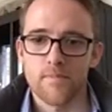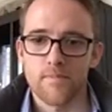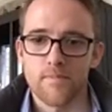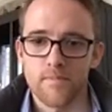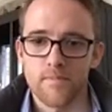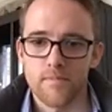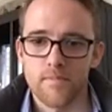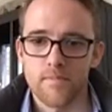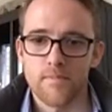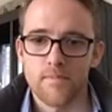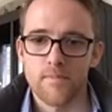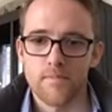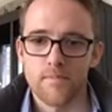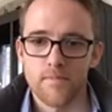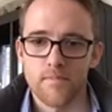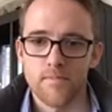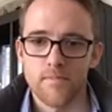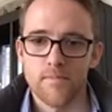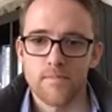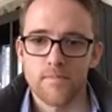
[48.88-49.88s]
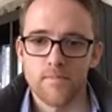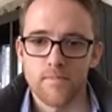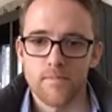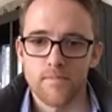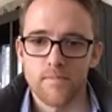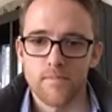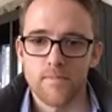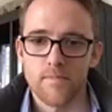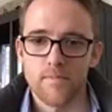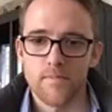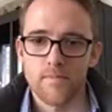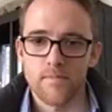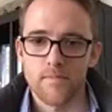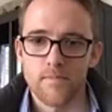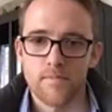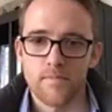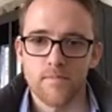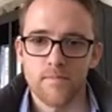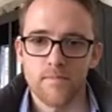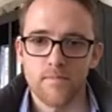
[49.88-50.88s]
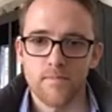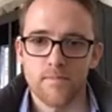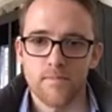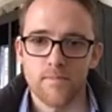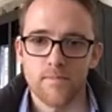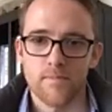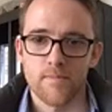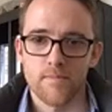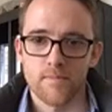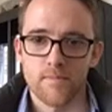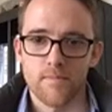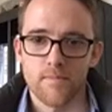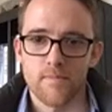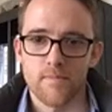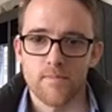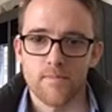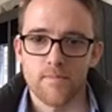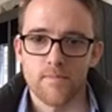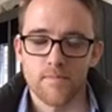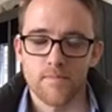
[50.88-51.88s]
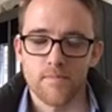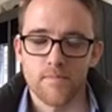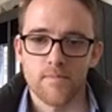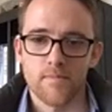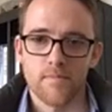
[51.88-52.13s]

(silent)